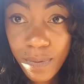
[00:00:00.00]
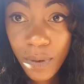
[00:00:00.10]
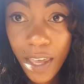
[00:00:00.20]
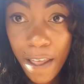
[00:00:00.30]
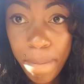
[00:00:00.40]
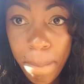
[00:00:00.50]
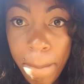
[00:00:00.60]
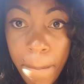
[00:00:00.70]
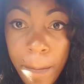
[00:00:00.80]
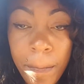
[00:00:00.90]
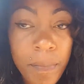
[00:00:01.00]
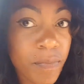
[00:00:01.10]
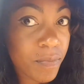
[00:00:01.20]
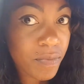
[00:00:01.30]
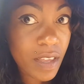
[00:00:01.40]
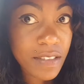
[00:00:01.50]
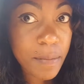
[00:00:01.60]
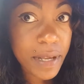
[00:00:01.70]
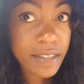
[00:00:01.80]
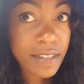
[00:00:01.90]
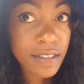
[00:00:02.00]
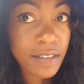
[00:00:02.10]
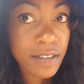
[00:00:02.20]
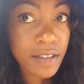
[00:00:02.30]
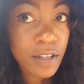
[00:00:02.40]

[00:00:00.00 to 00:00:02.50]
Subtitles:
Okay? Does that make sense?